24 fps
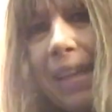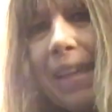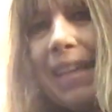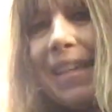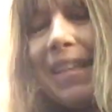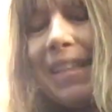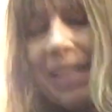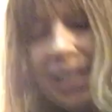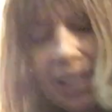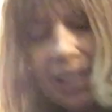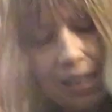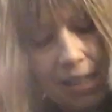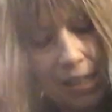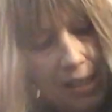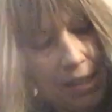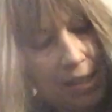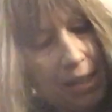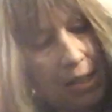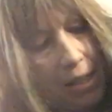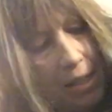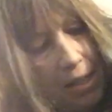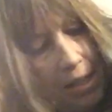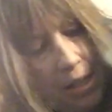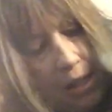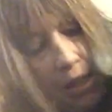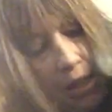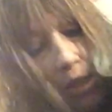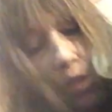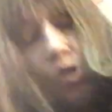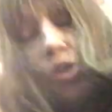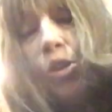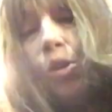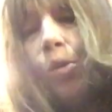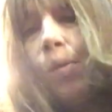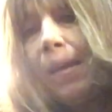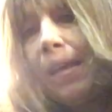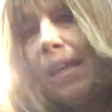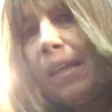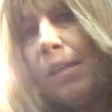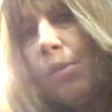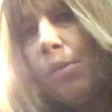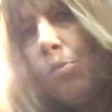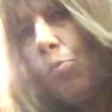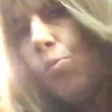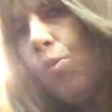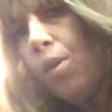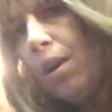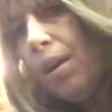It's like, you know, and
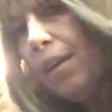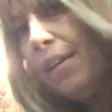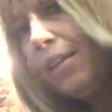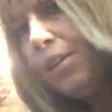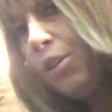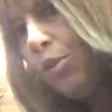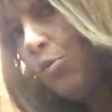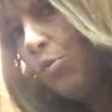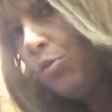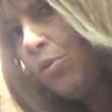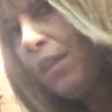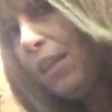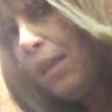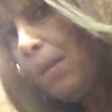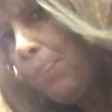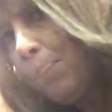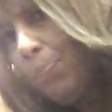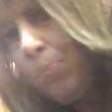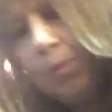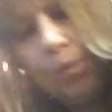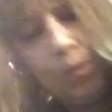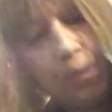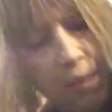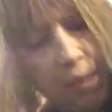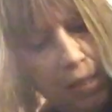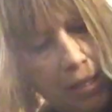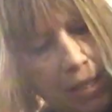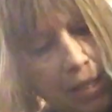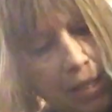why don't they put